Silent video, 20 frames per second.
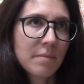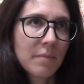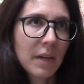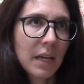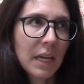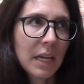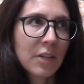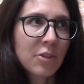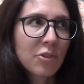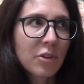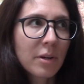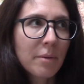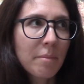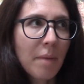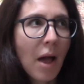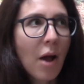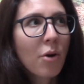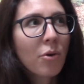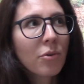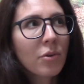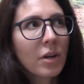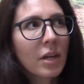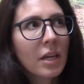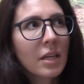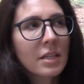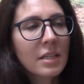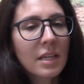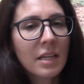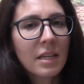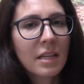Andrea Mallory
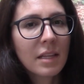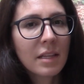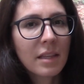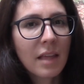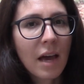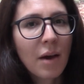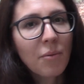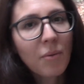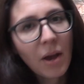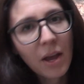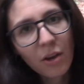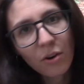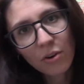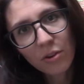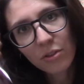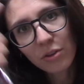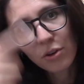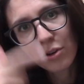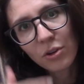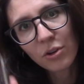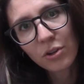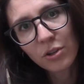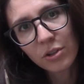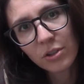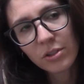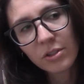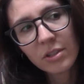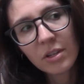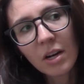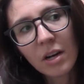did it that way on the hood